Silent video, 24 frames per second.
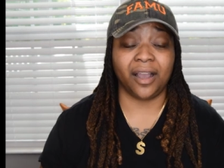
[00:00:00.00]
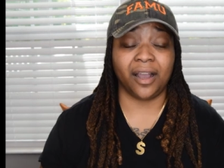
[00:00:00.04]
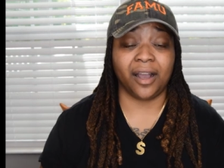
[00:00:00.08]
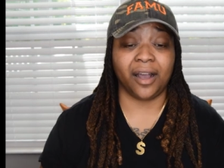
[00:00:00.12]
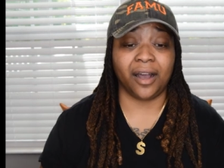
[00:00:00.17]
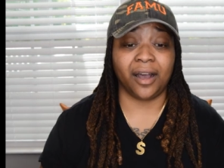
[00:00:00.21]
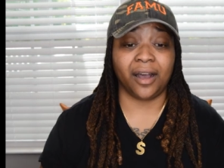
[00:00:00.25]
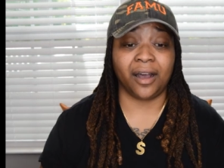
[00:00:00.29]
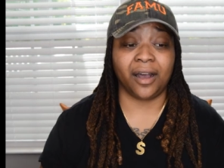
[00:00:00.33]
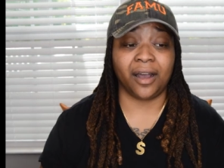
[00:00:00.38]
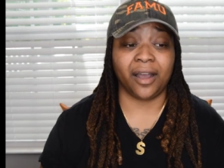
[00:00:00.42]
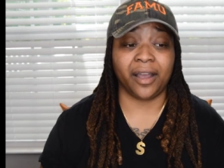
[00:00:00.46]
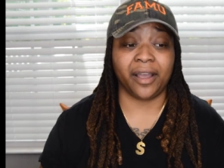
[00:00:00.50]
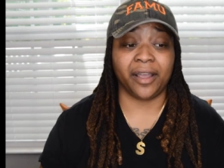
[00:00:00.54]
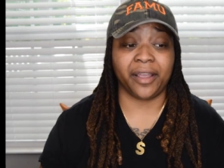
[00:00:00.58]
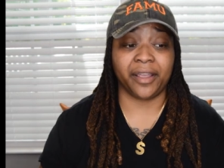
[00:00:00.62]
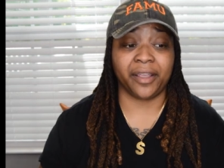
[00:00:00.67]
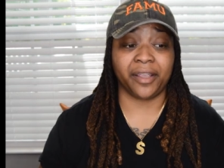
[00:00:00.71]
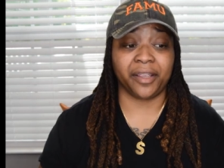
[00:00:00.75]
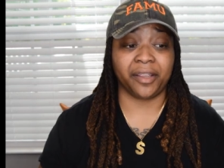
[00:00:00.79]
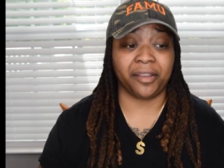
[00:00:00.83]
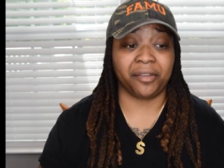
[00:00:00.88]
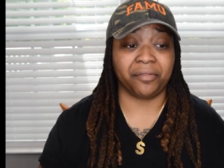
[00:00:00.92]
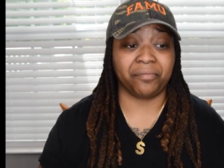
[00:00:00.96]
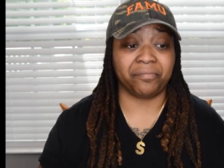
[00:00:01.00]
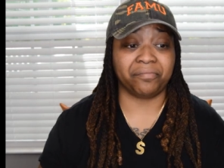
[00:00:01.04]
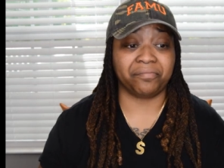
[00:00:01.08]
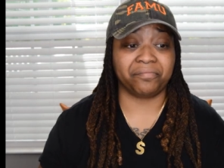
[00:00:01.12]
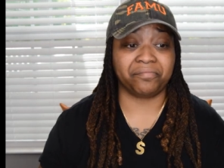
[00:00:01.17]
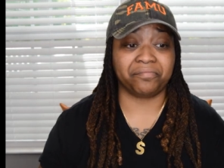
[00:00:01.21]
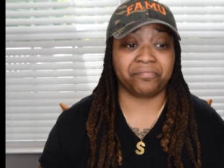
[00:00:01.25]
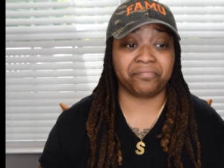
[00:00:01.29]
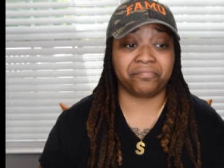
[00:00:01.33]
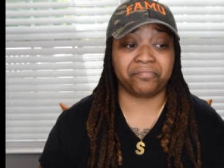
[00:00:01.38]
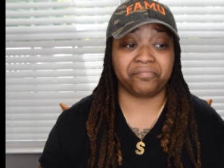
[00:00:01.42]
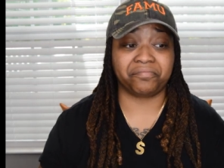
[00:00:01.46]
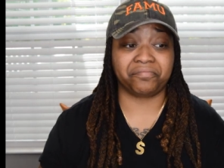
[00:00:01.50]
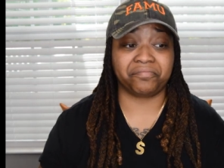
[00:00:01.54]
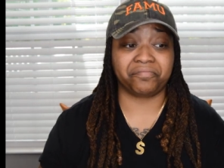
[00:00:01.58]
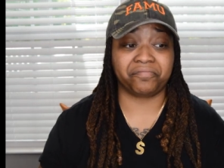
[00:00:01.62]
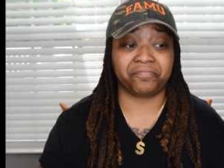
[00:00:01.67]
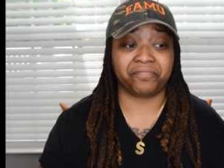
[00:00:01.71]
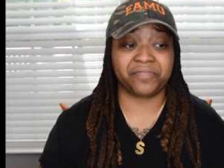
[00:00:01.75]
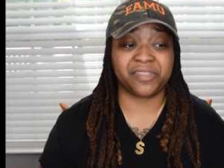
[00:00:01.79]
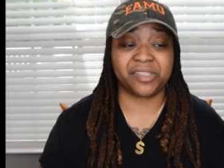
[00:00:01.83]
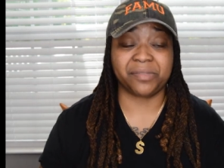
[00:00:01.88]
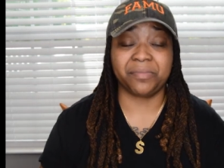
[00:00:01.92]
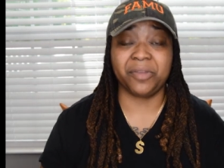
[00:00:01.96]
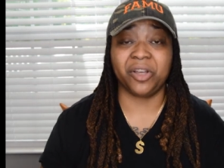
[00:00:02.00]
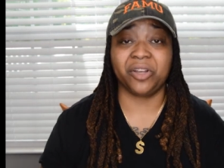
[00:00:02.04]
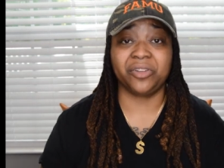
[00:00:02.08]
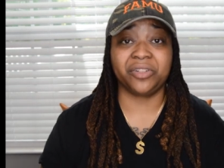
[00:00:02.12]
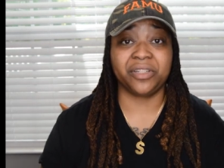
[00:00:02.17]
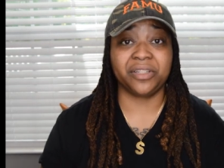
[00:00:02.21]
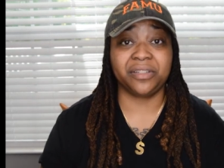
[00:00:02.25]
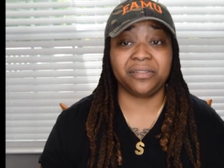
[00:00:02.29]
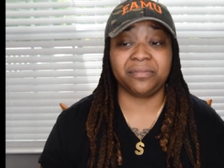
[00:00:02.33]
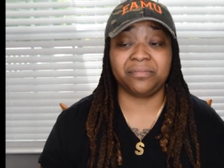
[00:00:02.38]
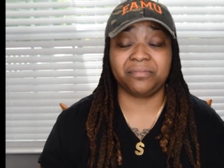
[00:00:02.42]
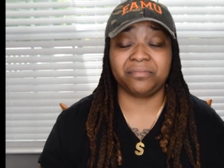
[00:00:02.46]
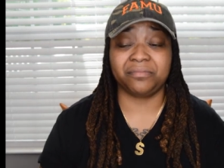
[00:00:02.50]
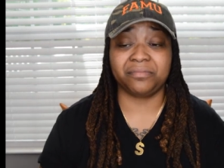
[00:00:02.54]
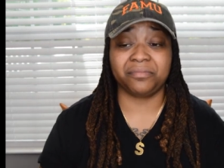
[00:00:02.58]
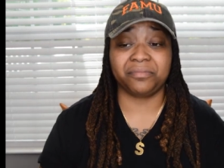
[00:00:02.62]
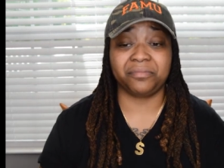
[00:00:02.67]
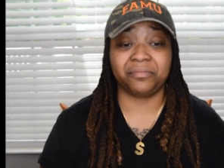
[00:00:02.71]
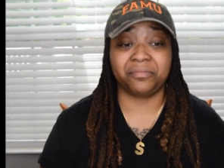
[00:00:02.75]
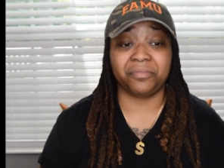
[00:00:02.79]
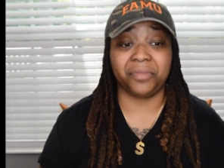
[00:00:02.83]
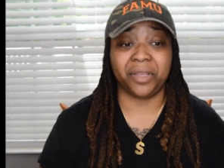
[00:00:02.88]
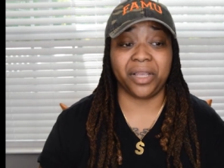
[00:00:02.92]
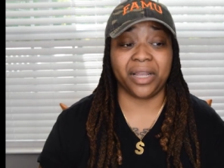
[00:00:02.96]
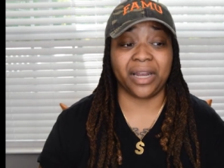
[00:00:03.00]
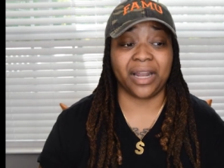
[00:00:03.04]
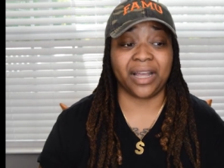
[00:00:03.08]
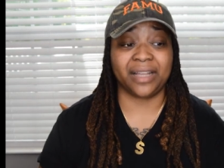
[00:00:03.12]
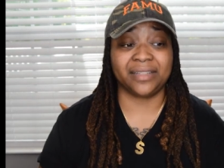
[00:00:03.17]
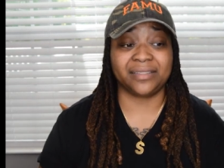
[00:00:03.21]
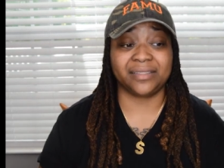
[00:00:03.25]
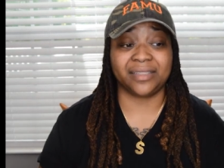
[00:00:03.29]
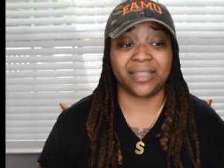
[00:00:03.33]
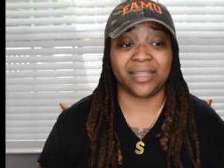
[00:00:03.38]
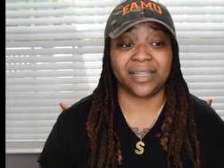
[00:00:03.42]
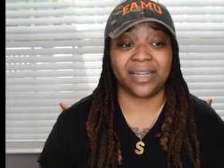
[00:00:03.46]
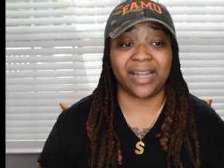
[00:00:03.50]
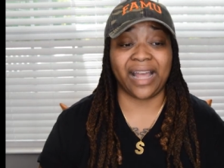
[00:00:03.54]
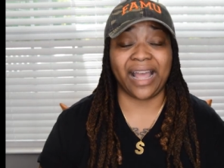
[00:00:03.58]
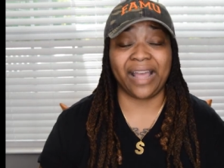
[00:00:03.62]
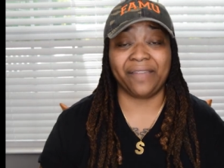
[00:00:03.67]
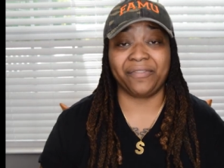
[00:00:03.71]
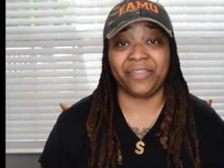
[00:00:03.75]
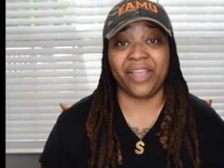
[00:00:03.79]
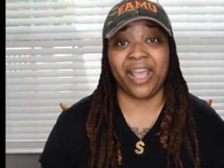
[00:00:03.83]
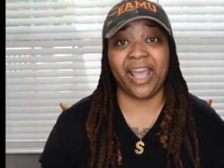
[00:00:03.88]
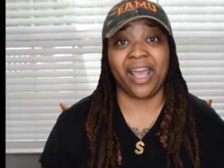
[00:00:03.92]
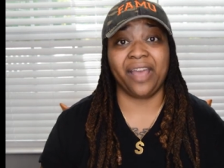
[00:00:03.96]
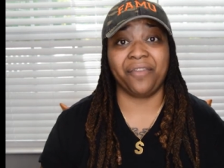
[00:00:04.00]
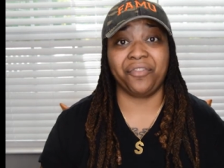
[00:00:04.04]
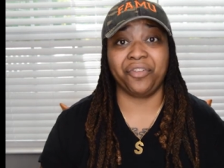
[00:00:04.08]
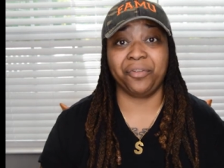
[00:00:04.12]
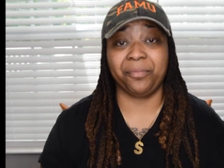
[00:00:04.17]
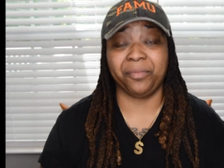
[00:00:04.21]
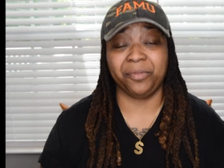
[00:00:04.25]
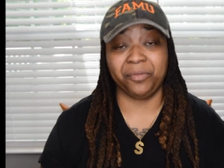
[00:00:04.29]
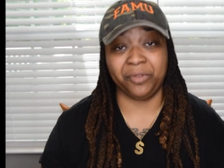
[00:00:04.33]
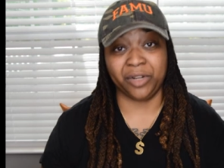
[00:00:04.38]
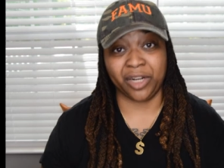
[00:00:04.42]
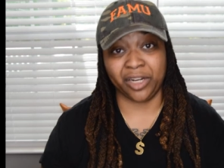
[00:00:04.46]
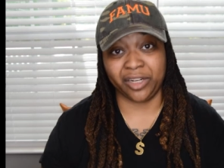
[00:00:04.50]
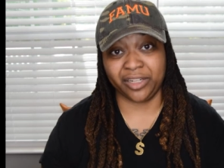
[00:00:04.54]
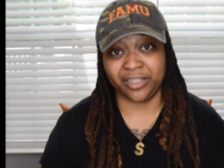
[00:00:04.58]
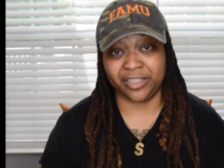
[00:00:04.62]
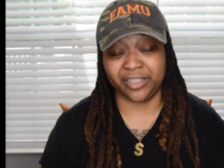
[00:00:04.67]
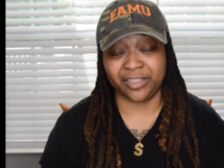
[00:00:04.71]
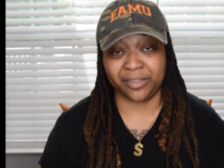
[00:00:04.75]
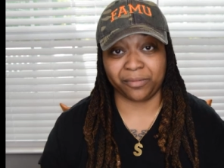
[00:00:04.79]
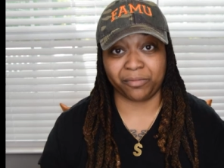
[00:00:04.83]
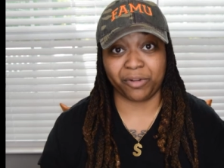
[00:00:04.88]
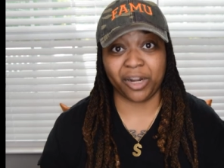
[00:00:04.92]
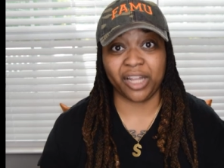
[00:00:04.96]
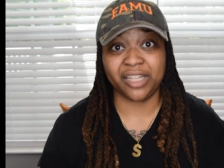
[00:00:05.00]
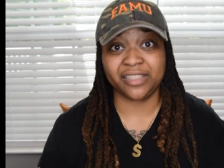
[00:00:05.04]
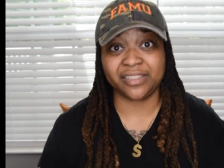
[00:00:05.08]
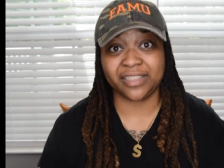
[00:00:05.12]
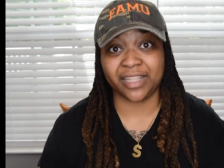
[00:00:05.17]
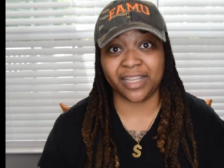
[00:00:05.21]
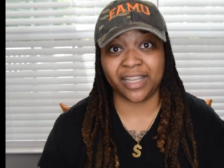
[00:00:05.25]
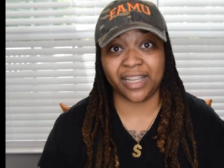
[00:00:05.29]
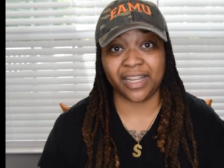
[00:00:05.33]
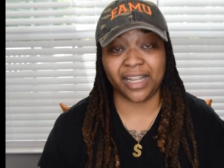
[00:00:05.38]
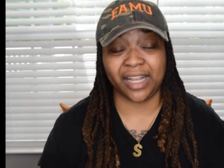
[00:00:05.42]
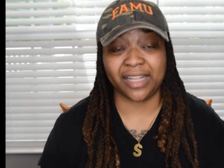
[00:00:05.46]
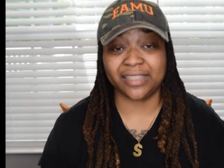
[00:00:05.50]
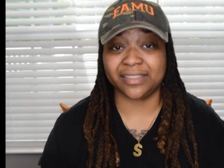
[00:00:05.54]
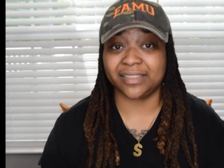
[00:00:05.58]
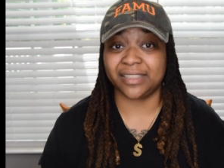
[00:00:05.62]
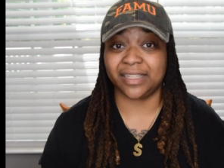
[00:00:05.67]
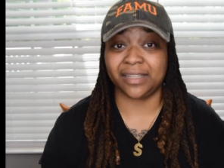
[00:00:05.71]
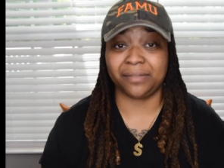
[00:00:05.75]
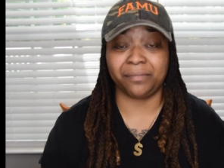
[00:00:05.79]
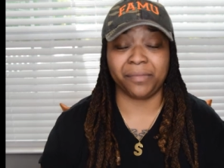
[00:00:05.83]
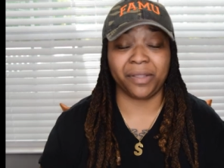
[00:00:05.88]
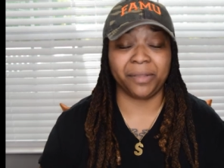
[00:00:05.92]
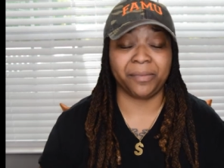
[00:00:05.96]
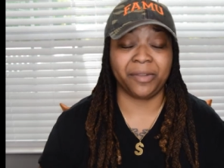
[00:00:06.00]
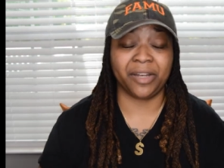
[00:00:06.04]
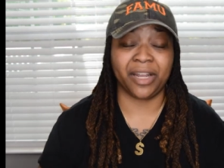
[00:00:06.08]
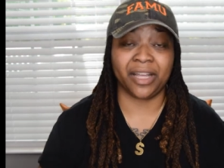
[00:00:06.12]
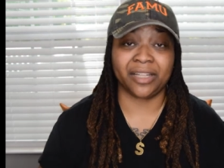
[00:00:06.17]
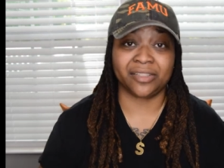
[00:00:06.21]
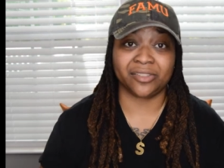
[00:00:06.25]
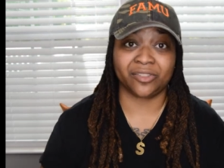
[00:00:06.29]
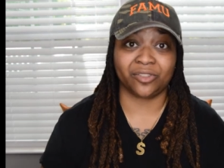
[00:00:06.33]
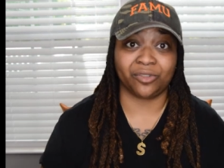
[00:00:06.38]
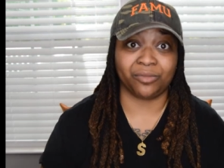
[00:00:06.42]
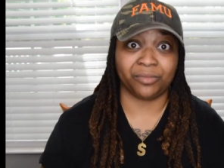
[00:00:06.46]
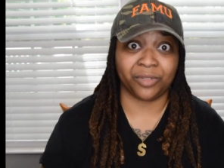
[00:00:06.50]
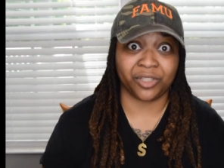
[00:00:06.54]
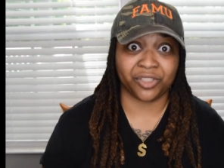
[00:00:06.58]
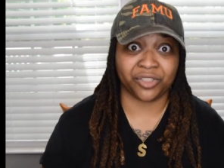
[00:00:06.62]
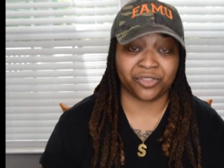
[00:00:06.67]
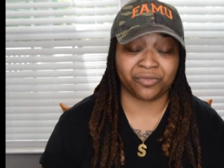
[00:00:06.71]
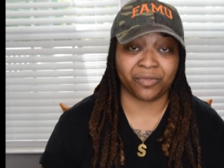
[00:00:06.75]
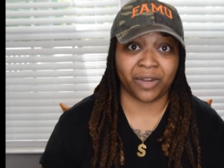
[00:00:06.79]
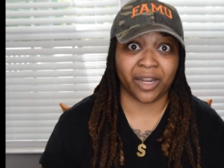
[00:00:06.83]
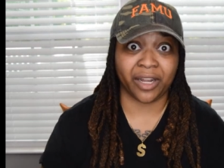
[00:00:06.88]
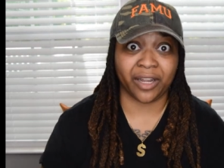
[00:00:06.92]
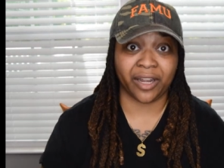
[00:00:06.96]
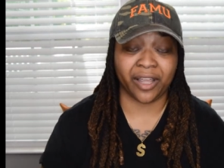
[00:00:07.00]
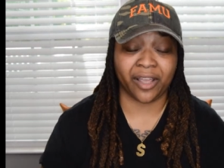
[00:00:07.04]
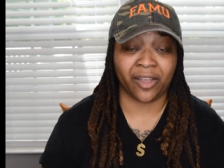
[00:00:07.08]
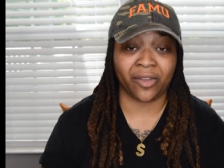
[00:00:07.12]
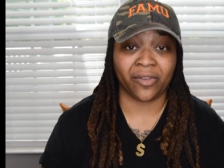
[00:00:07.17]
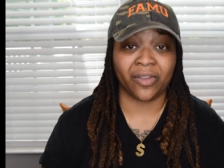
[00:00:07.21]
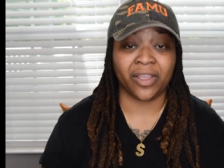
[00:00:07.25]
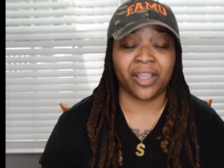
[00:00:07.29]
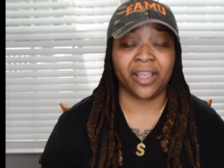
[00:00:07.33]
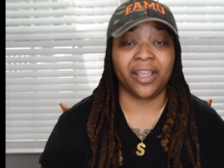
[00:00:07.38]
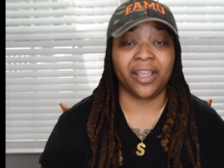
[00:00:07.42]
I smelled it and I said I have to have it, but when I looked at the price tag, I said maybe not so much right now.